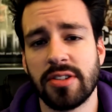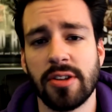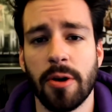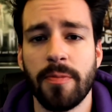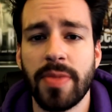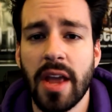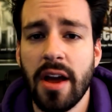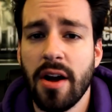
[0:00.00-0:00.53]

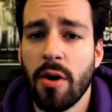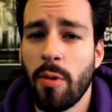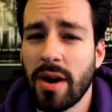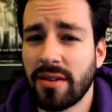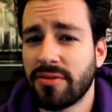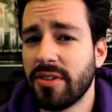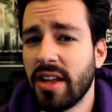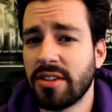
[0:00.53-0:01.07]
So
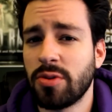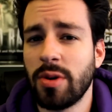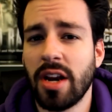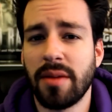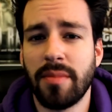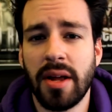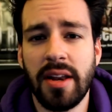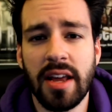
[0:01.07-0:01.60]
Wait for that tweet
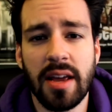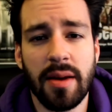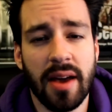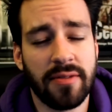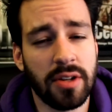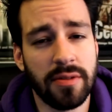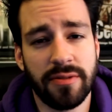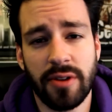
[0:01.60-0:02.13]
on Monday after you